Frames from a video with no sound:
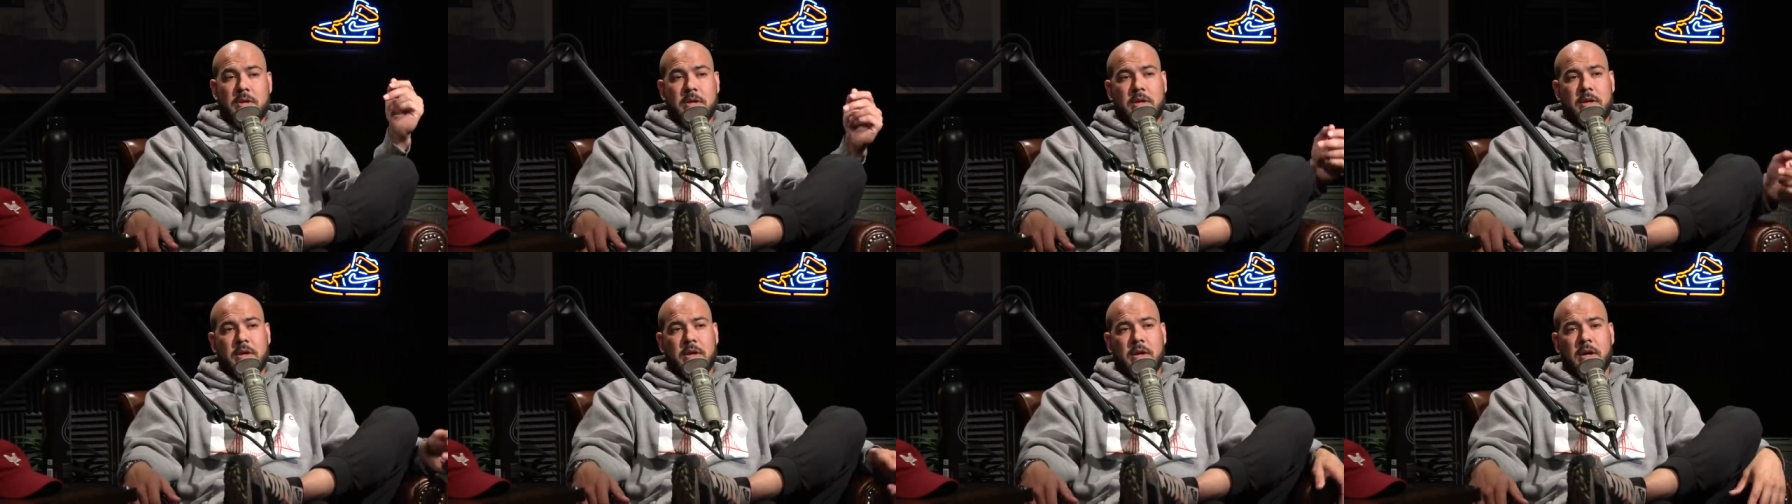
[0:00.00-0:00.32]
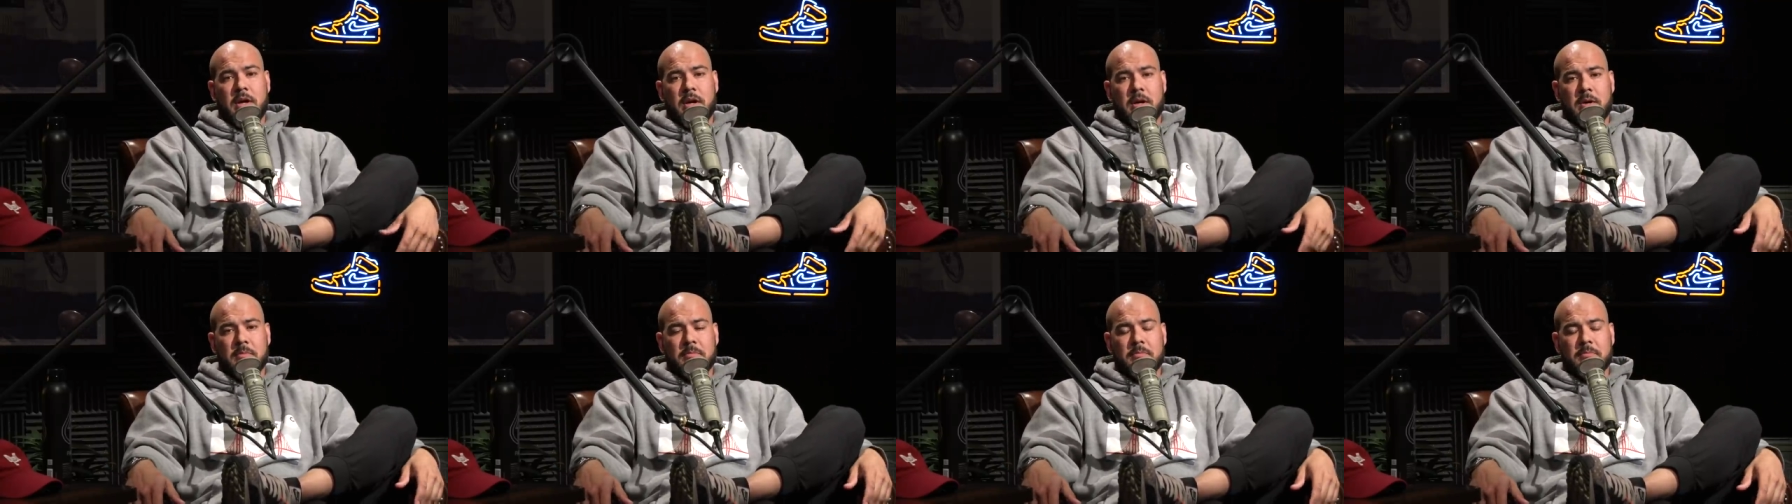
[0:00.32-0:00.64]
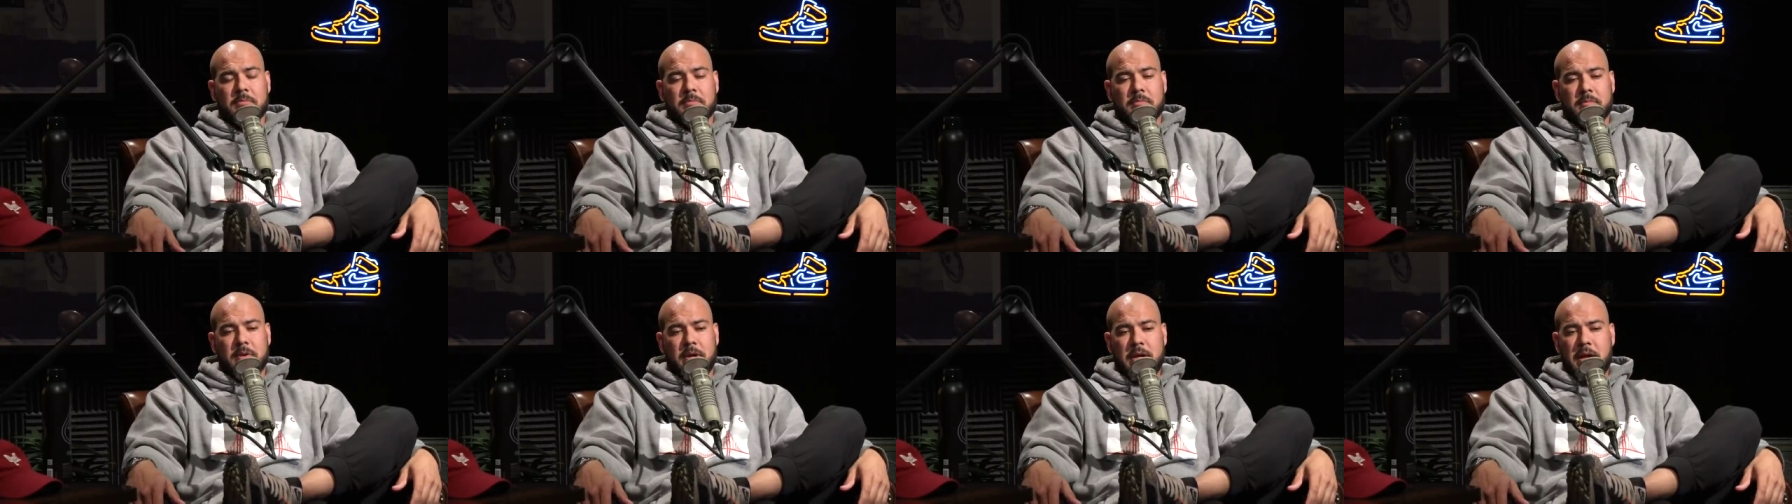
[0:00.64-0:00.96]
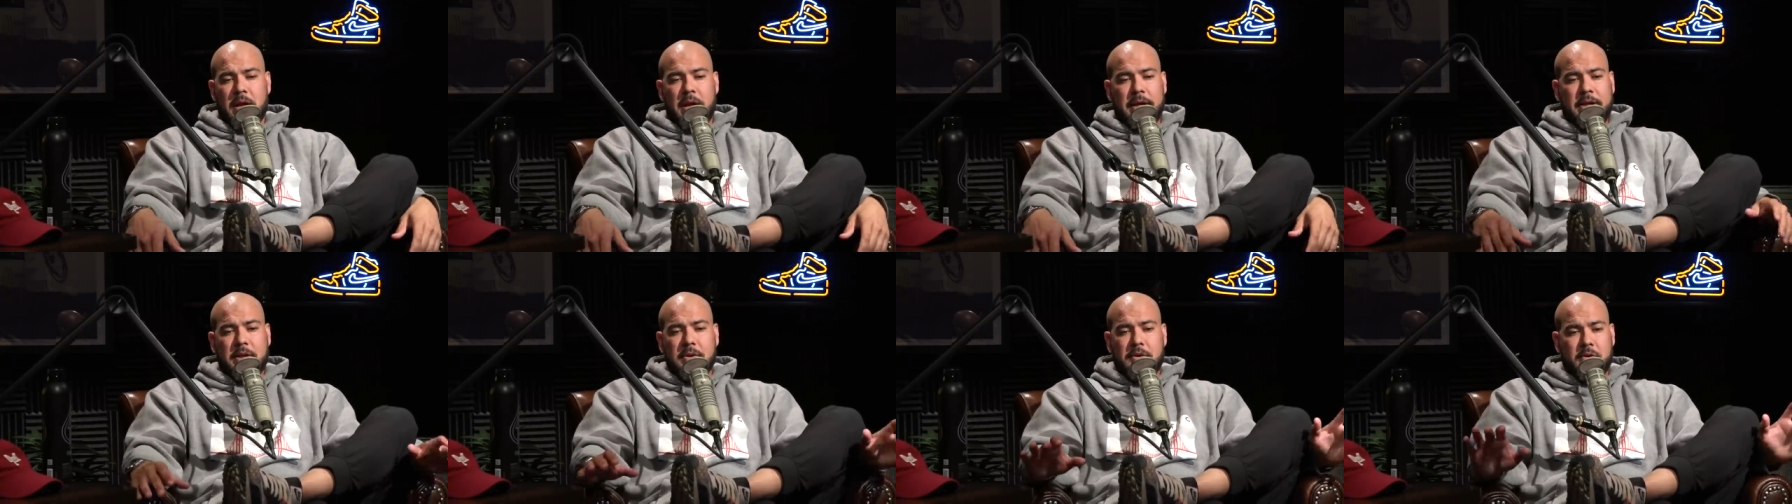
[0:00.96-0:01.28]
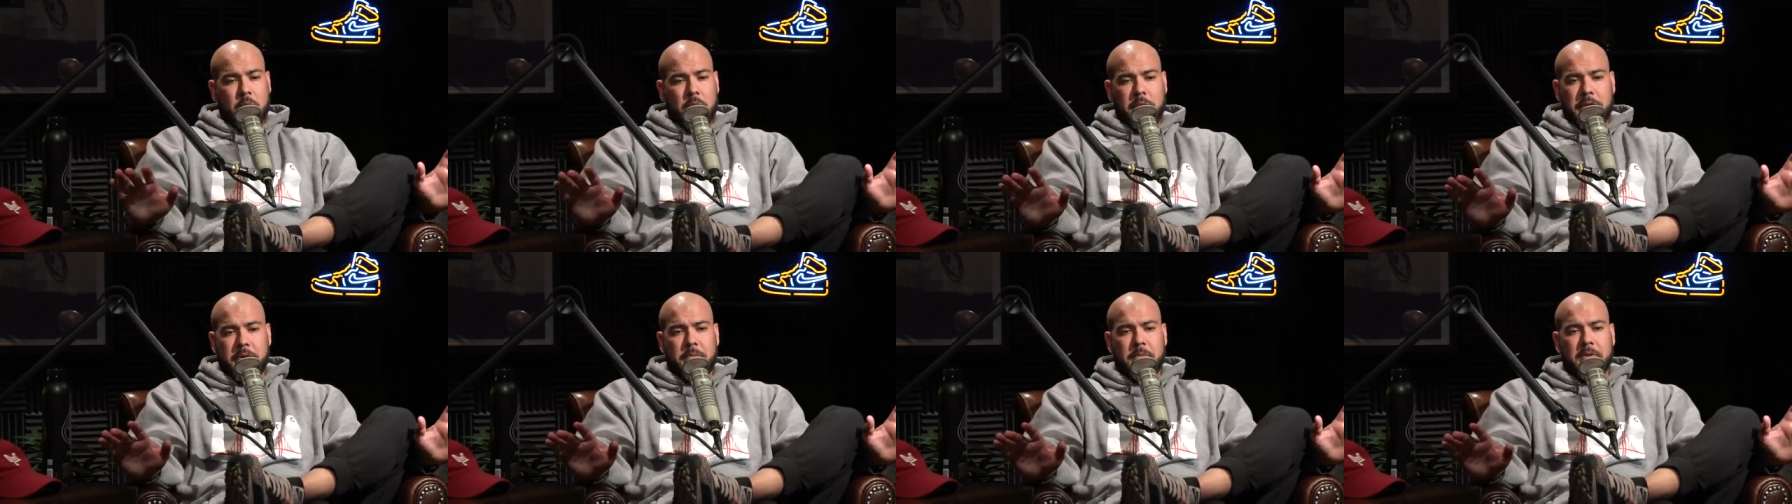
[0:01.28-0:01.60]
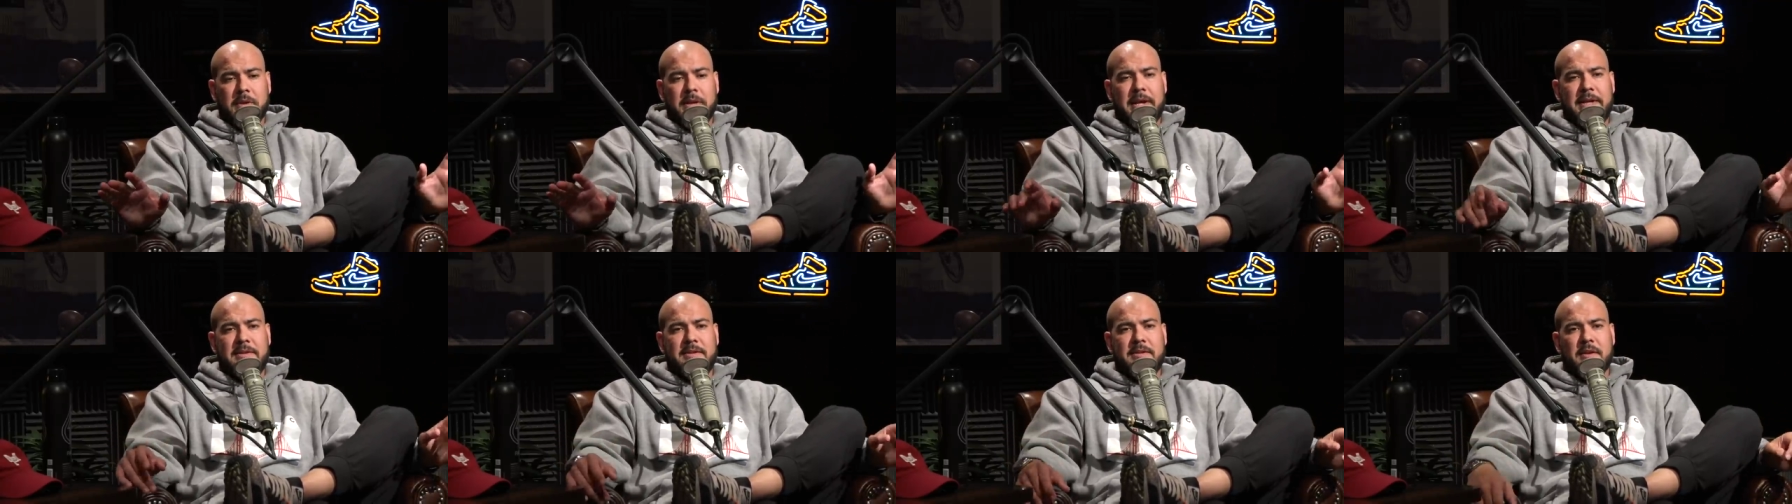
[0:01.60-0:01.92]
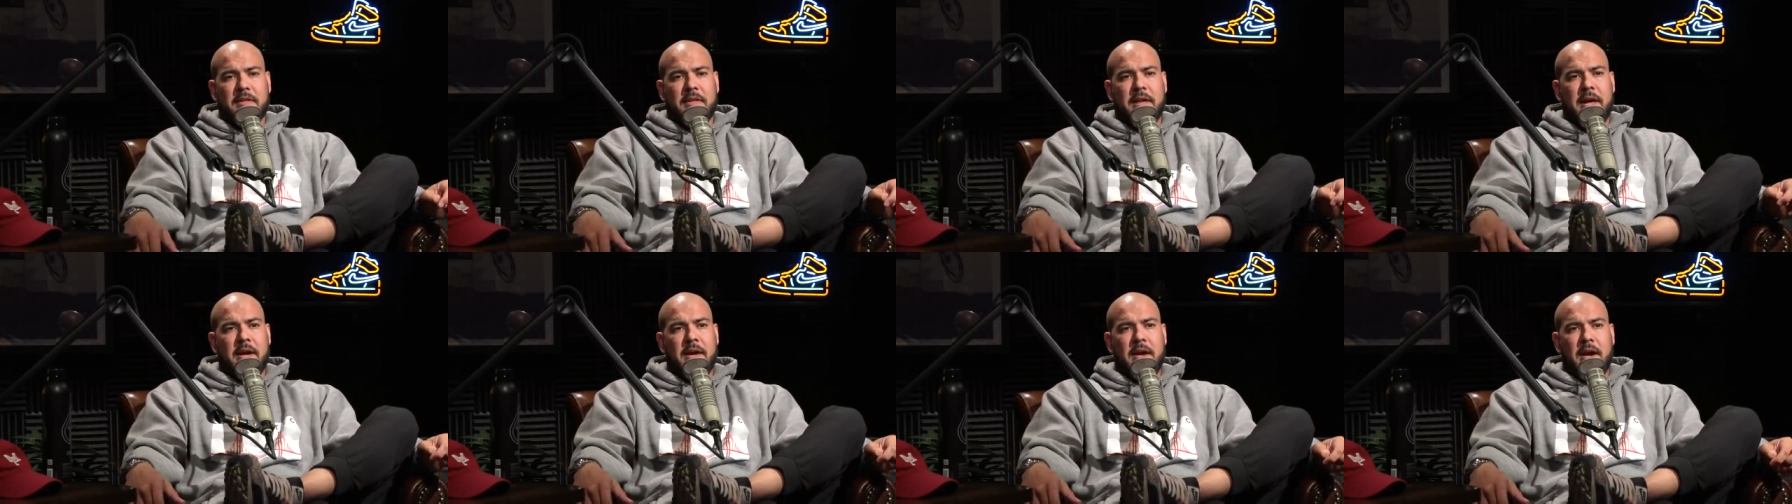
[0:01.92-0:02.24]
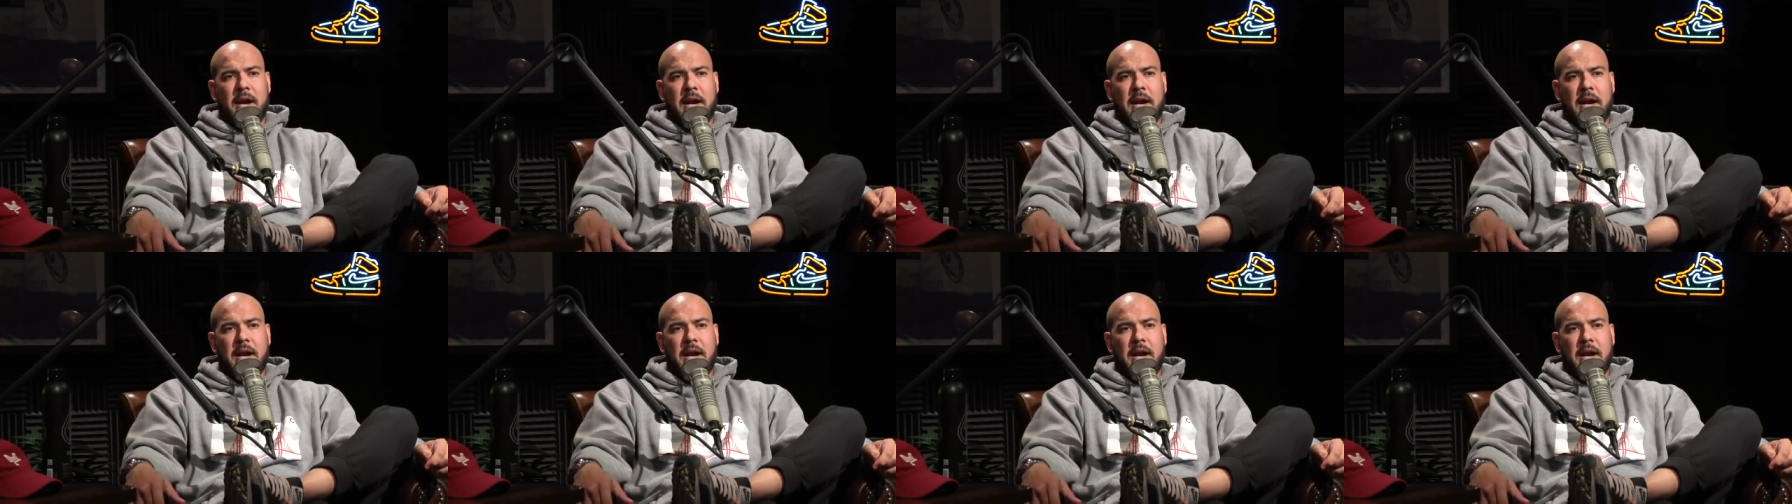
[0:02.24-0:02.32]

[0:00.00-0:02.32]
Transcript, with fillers: Yeah. And I could totally relate to that.